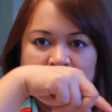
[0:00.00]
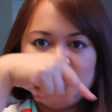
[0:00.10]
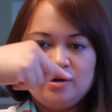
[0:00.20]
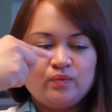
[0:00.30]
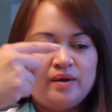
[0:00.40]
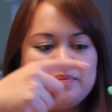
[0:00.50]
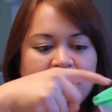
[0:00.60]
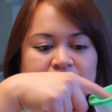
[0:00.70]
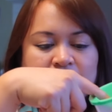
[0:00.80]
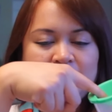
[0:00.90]
and then wipe
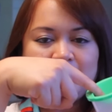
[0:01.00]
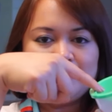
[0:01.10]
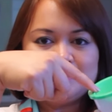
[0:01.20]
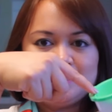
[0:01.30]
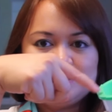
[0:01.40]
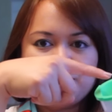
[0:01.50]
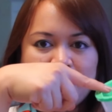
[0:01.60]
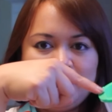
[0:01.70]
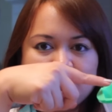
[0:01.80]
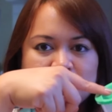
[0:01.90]
off any excess
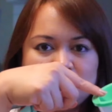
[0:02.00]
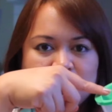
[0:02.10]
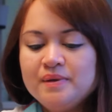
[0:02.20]
paint.